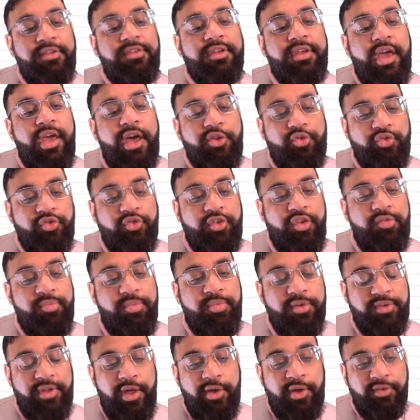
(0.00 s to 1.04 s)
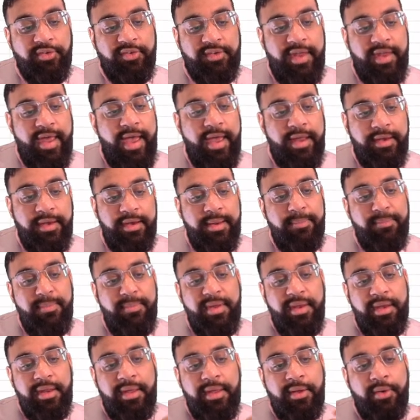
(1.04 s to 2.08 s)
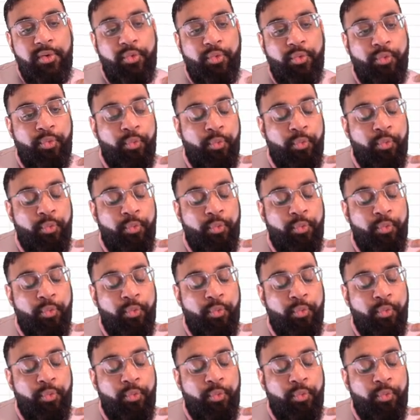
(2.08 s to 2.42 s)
accounts receivables outstanding, meaning